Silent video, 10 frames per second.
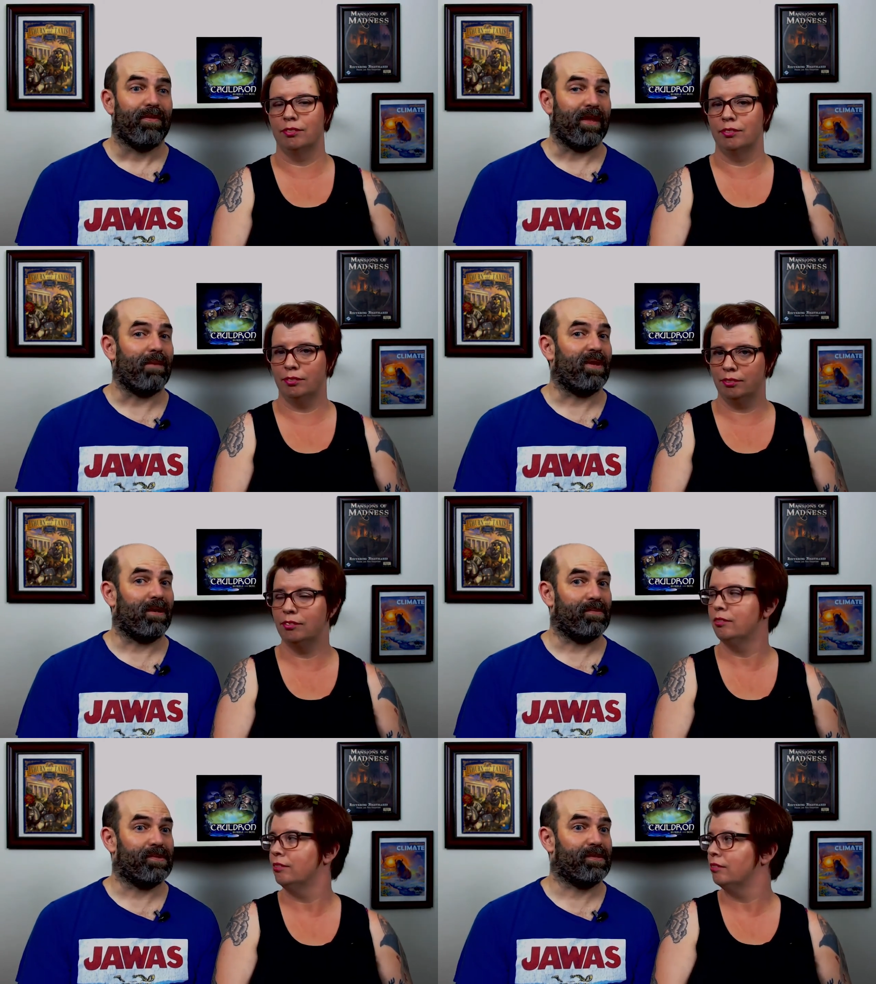Speaker 1: mm -hmm.
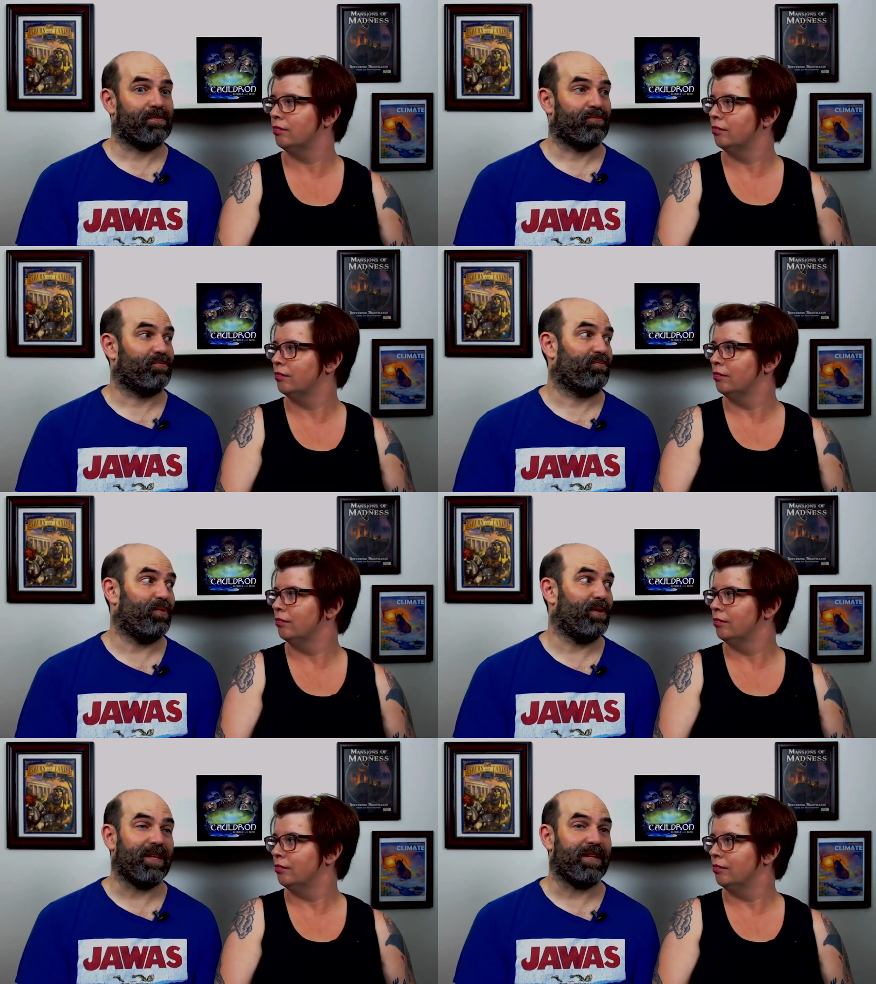then it becomes
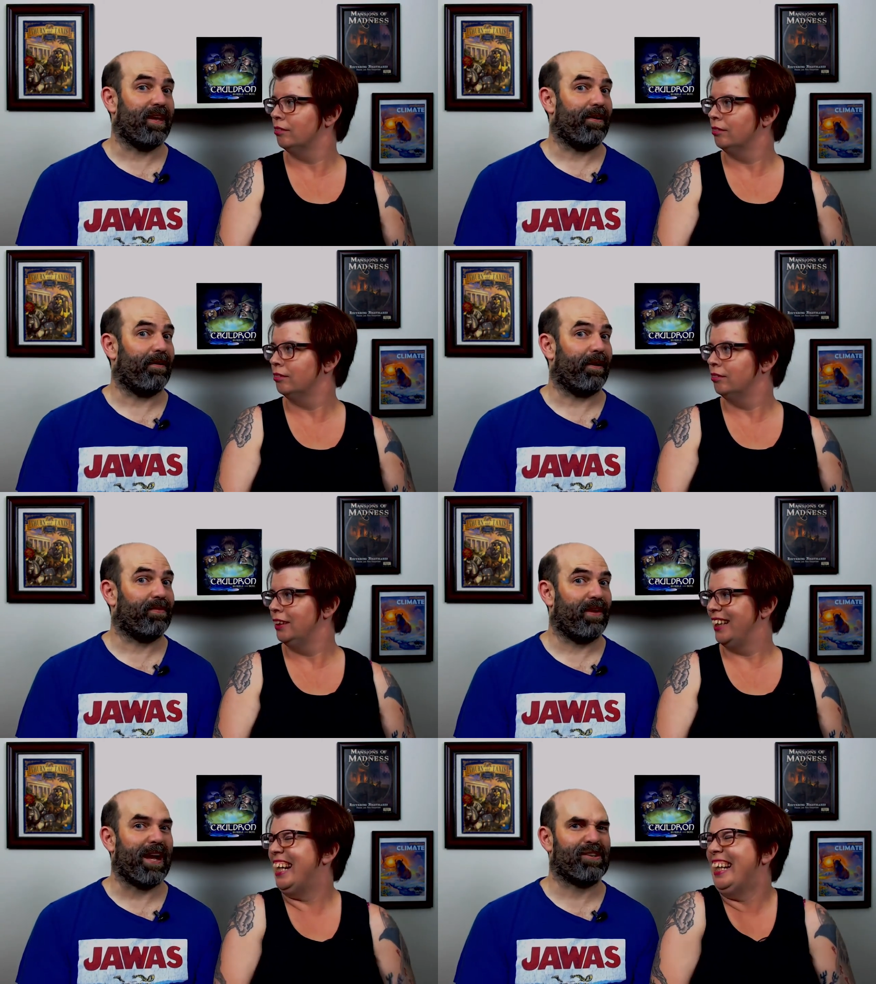really
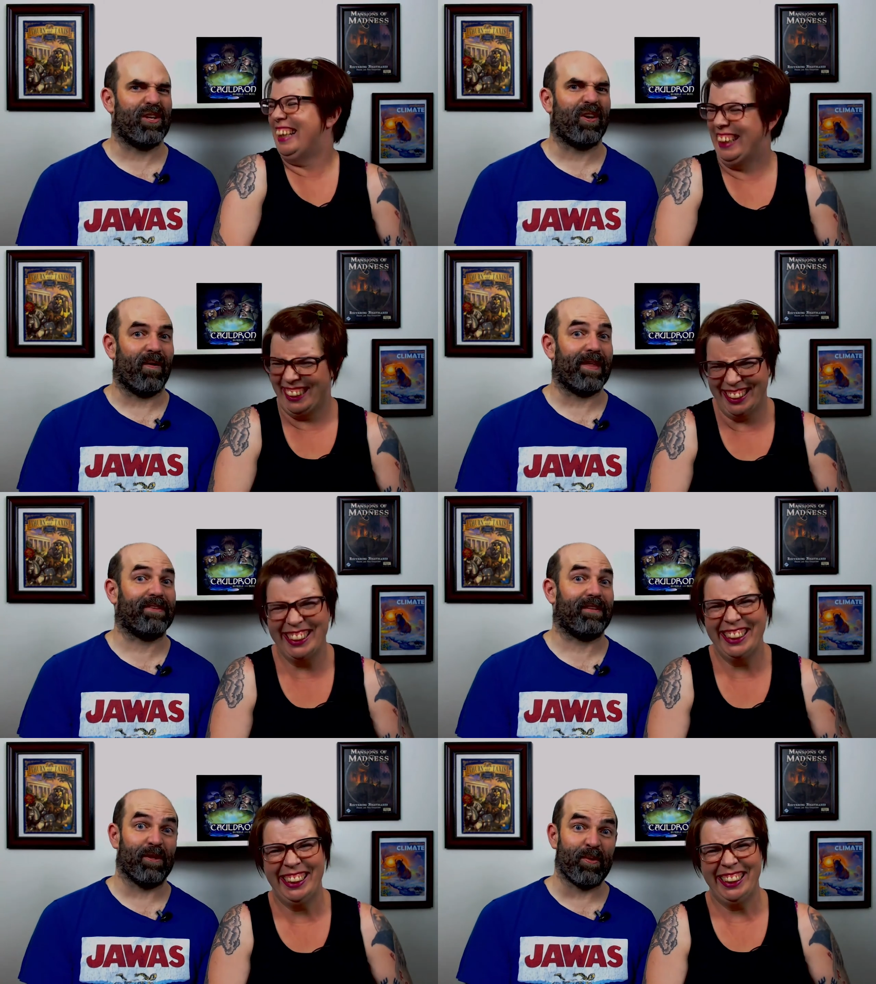chaotic. They hmm. actually
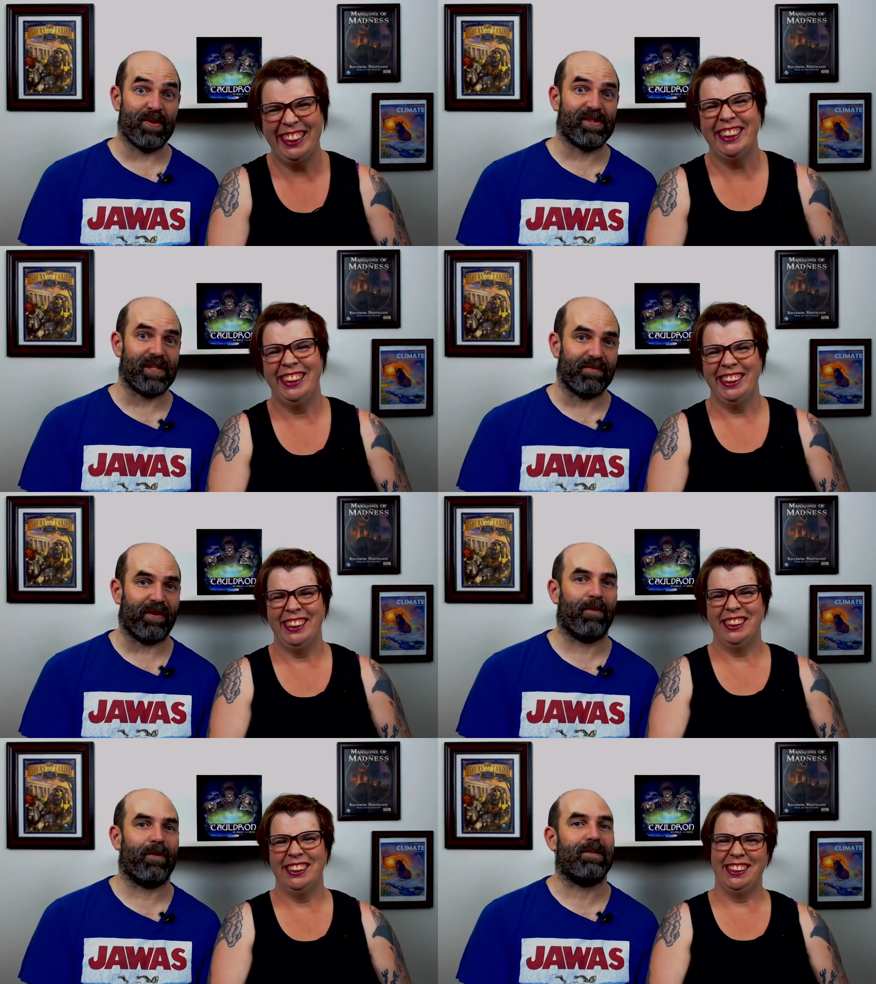call that the
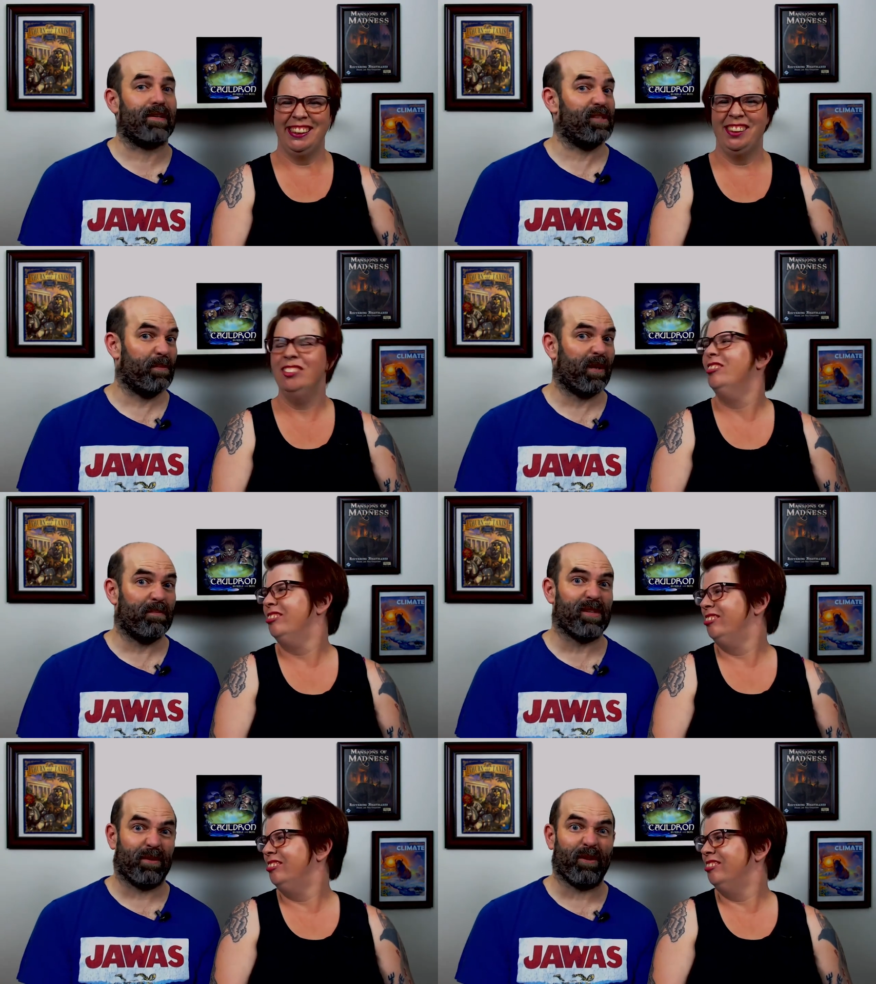lunacy variant
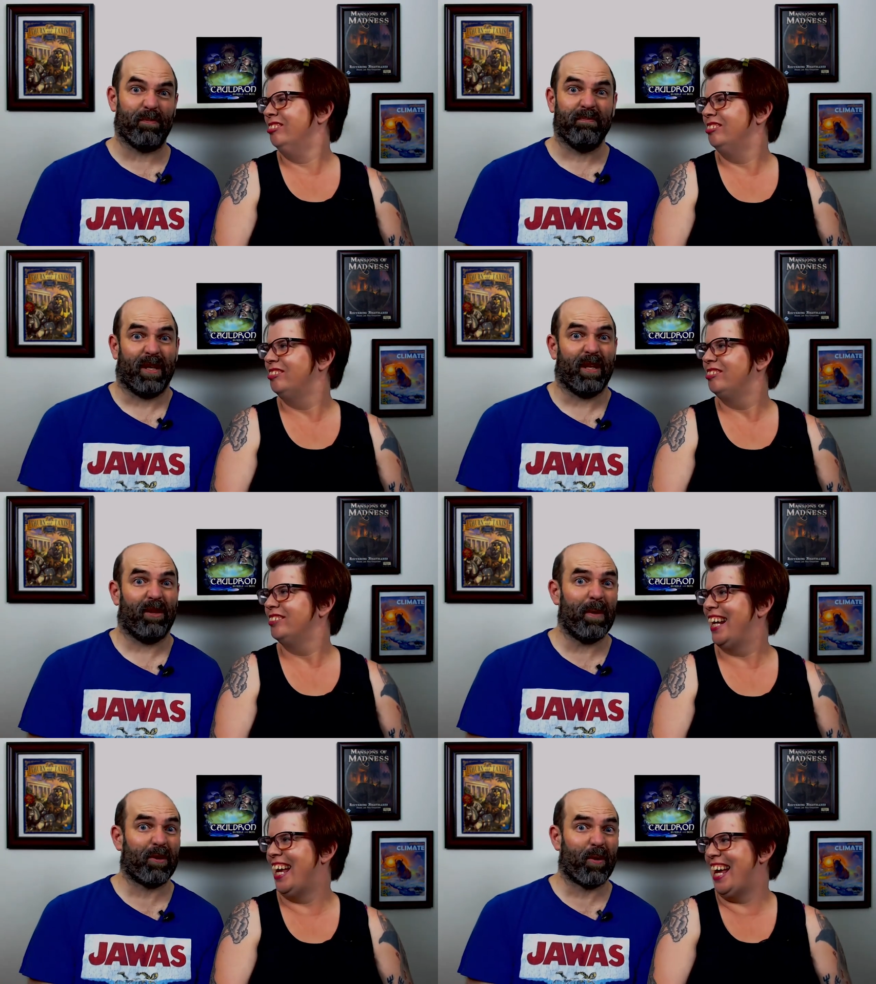because it becomes a little
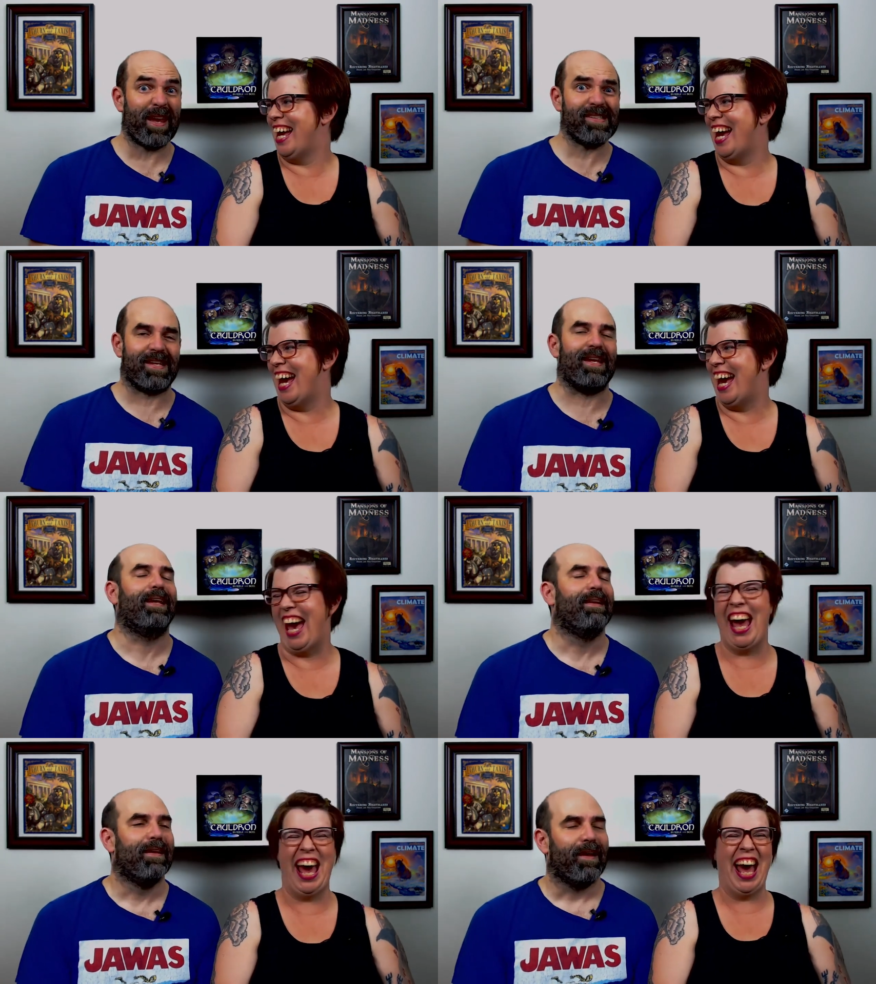a little bit
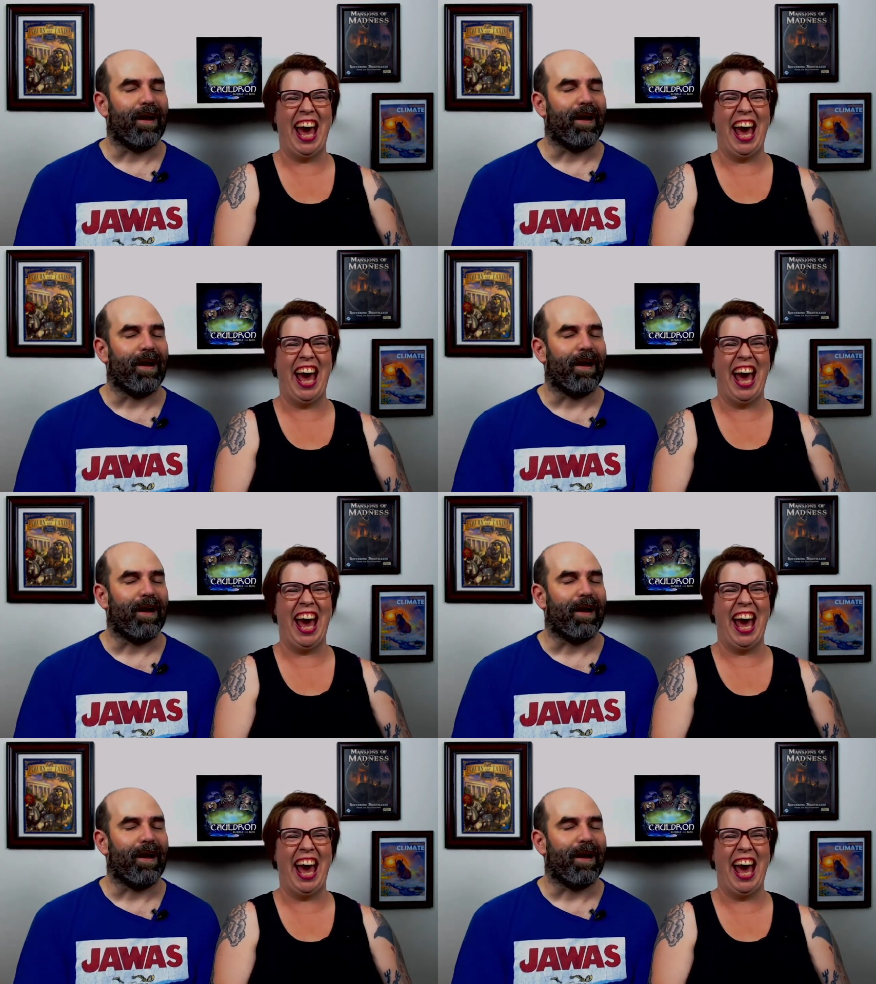crazy.